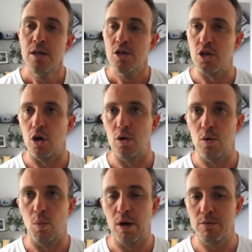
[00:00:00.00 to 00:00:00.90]
So
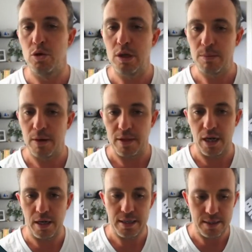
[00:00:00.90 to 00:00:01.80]
what I'm talking about
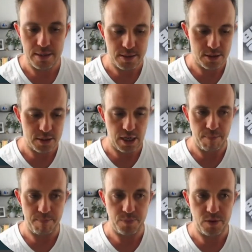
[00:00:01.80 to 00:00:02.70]
there is,
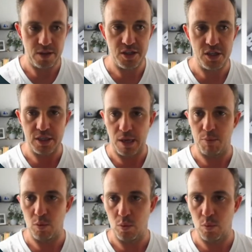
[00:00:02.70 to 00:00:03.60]
in this
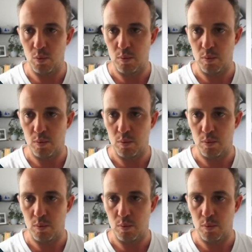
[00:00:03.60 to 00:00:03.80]
example,